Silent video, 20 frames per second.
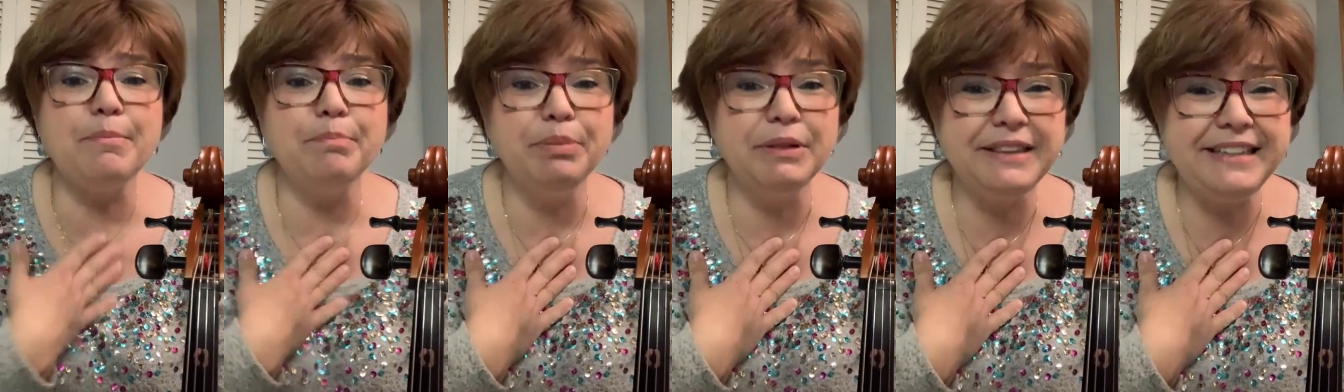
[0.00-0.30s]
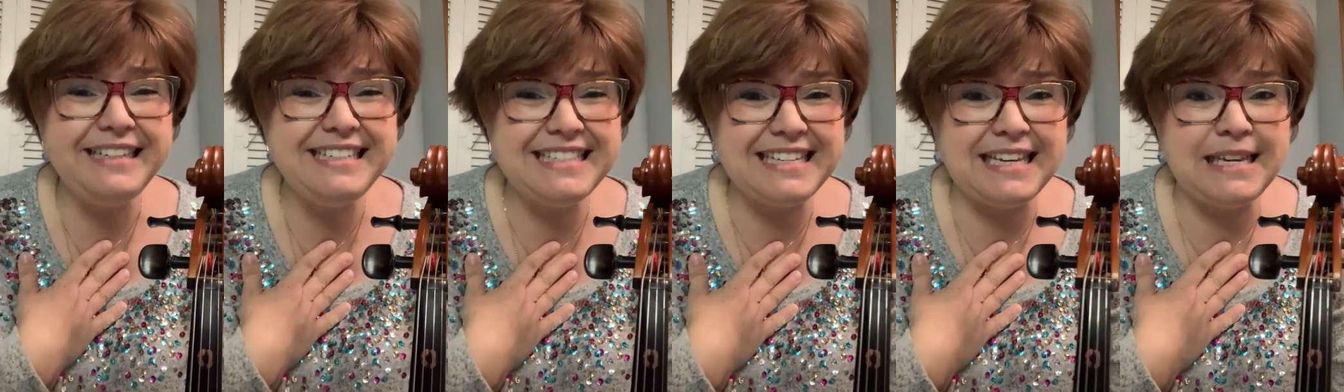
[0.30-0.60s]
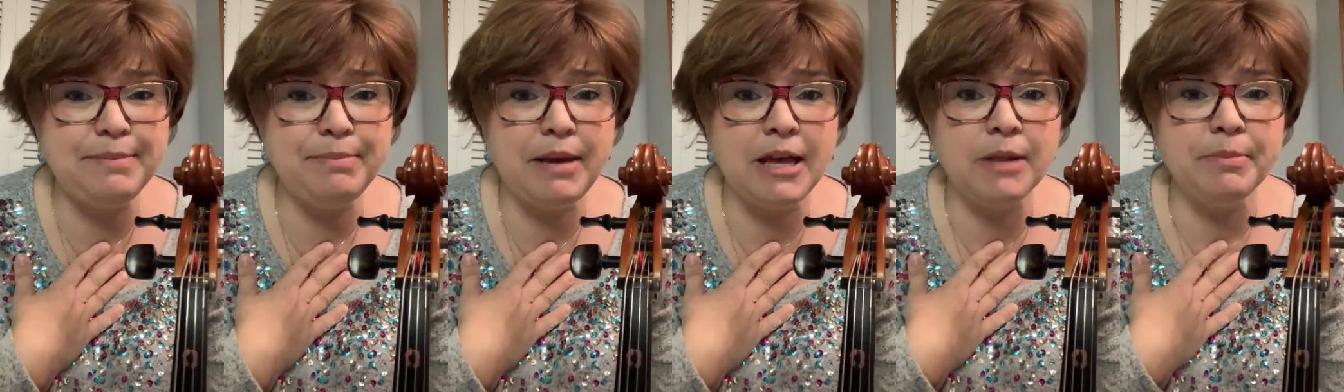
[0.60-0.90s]
please
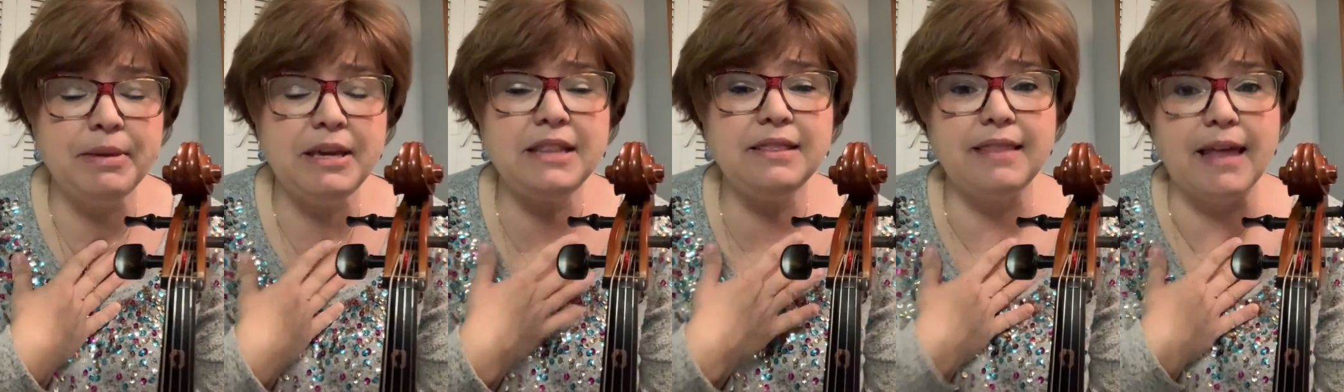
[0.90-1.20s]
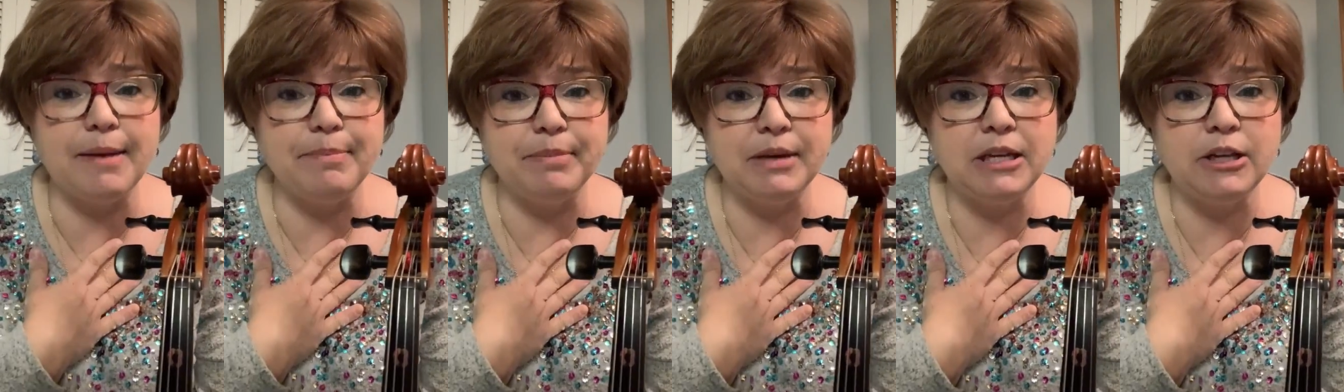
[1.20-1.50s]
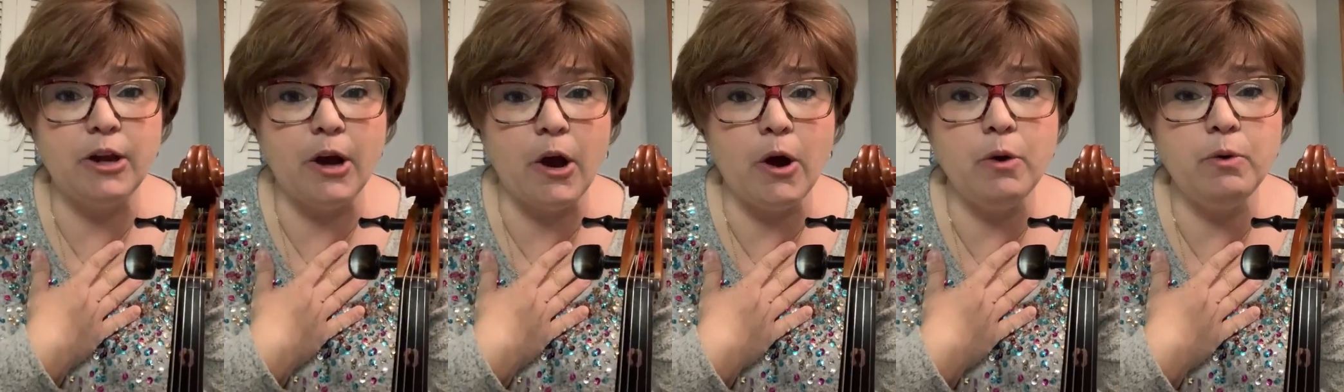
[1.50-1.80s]
email me, let me
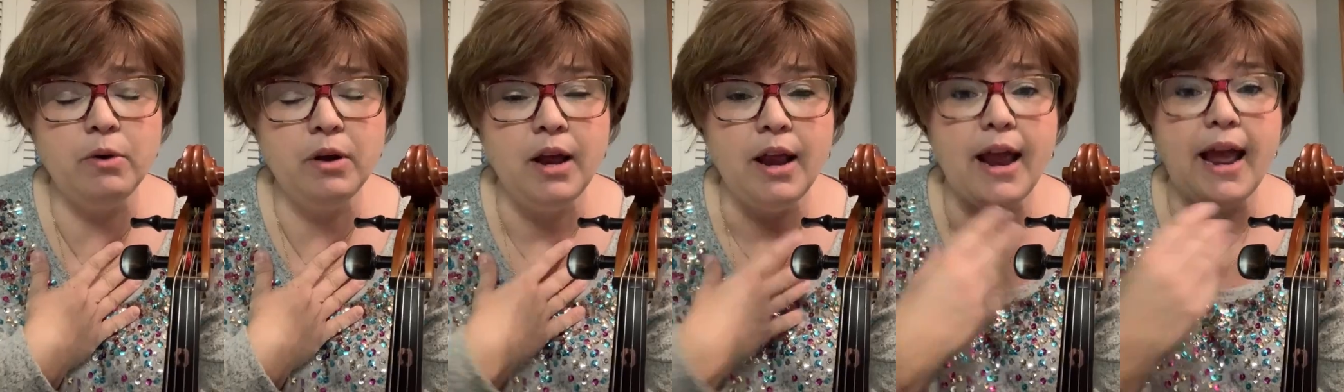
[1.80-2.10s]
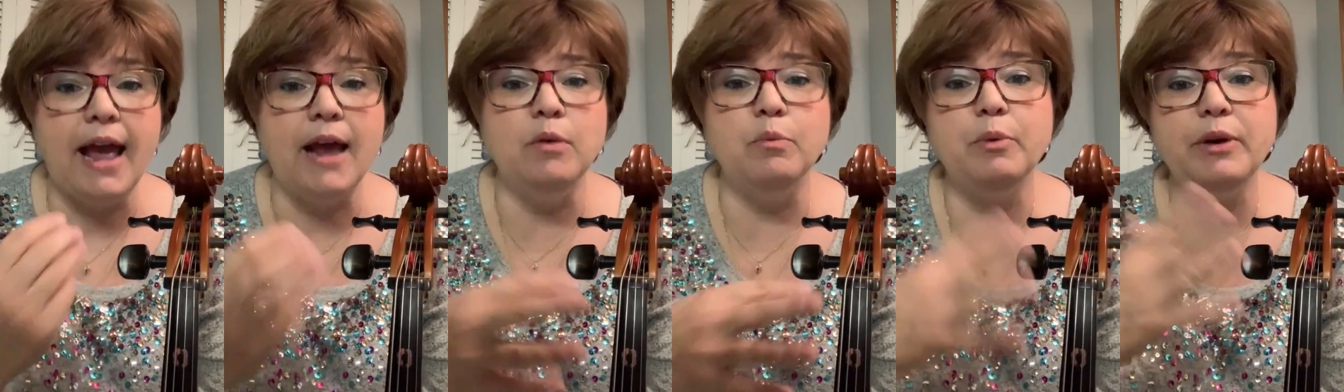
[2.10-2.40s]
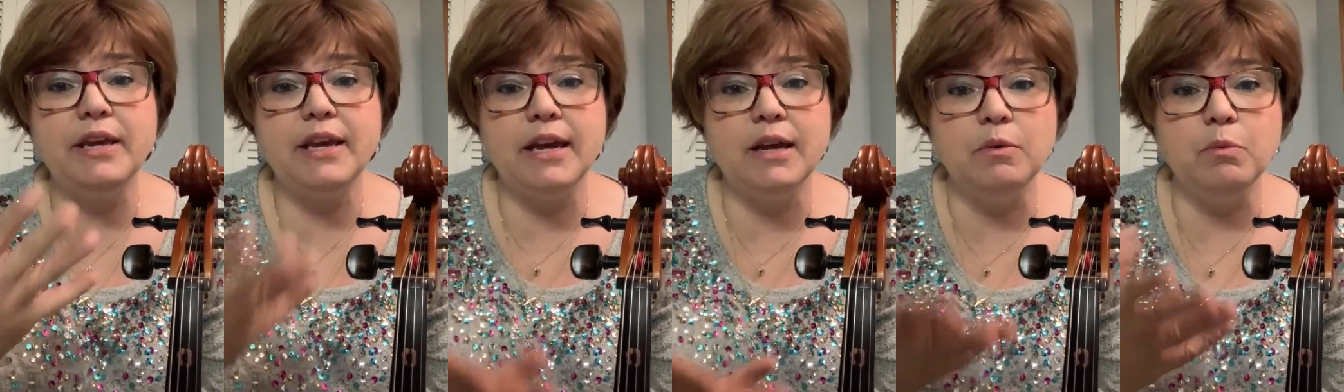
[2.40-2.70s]
know, and
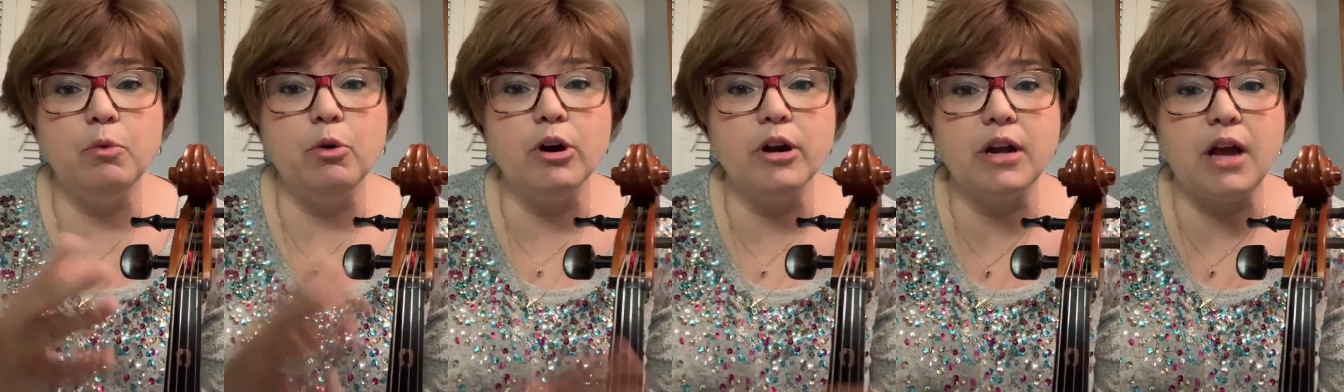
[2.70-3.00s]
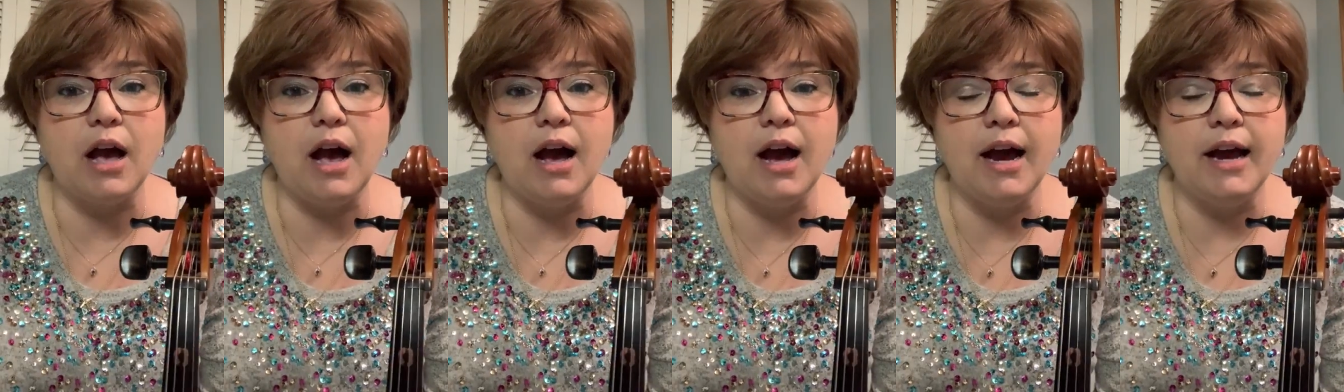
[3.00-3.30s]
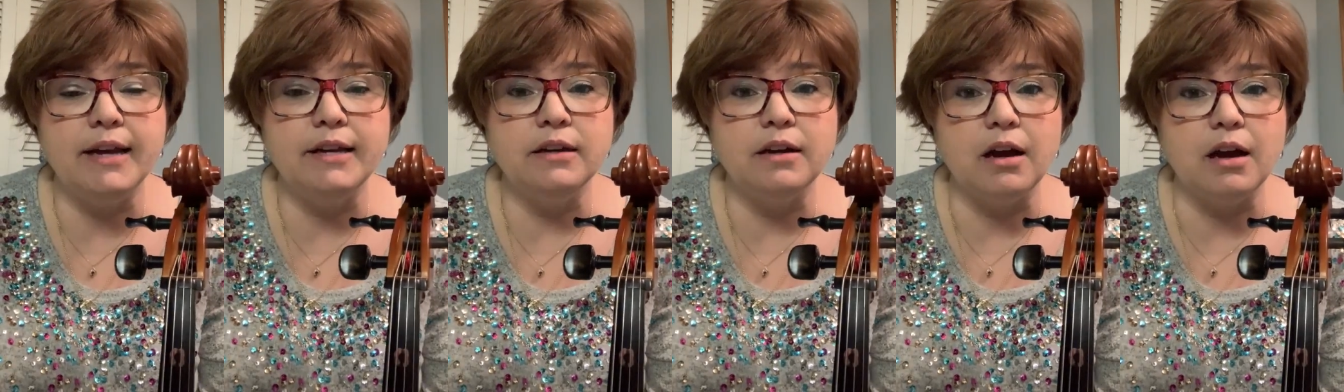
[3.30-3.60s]
we can work
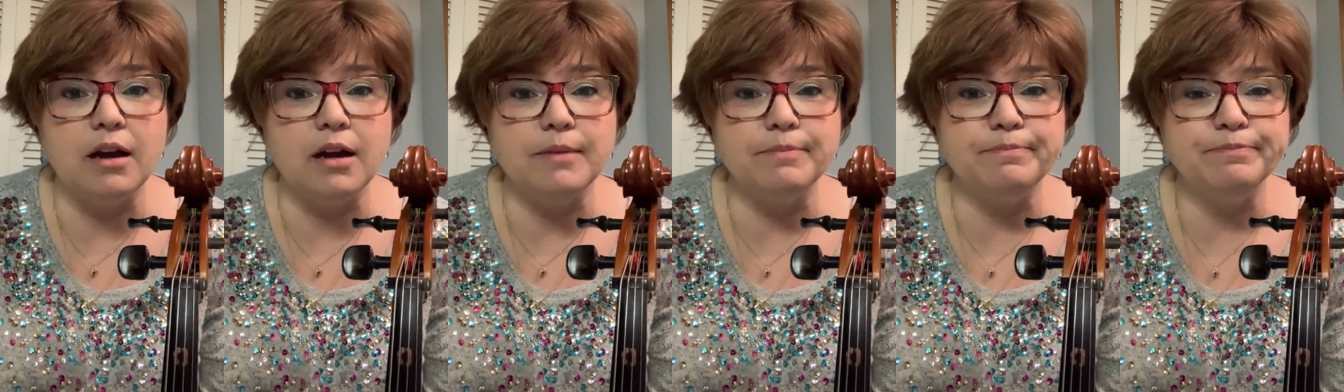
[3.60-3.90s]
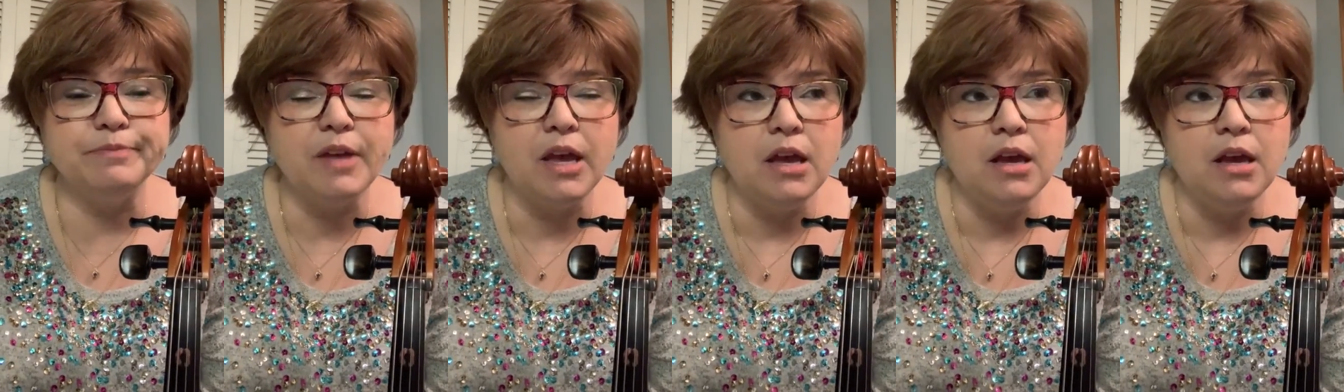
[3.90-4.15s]
on